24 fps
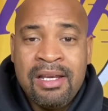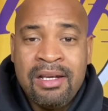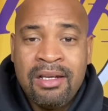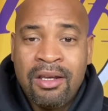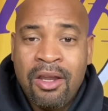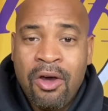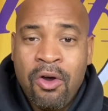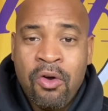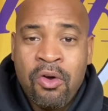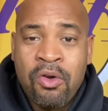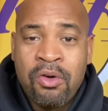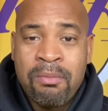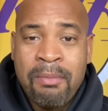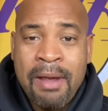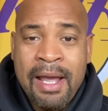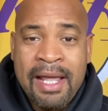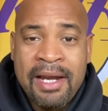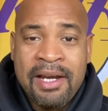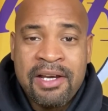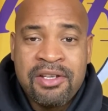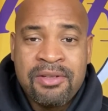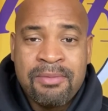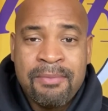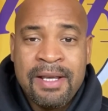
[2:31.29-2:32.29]
load
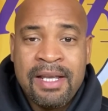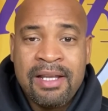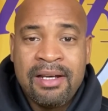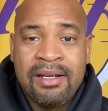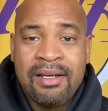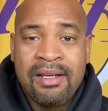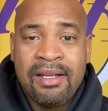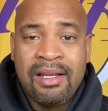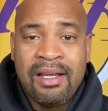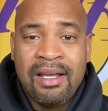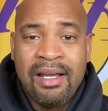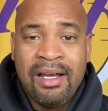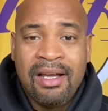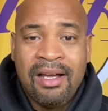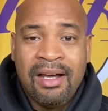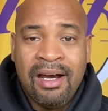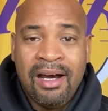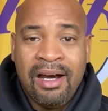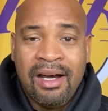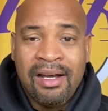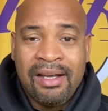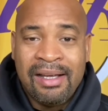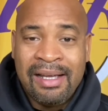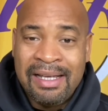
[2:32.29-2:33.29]
management
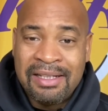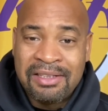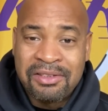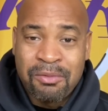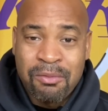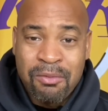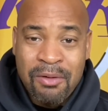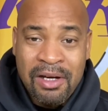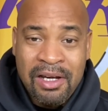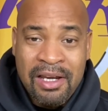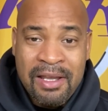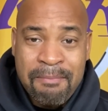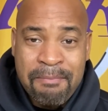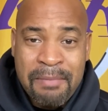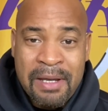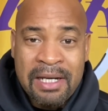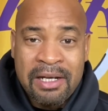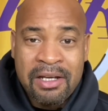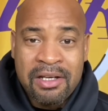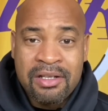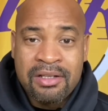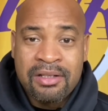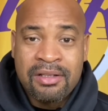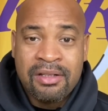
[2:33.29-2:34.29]
has really been
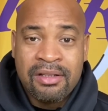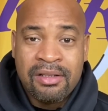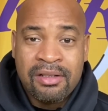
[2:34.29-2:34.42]
a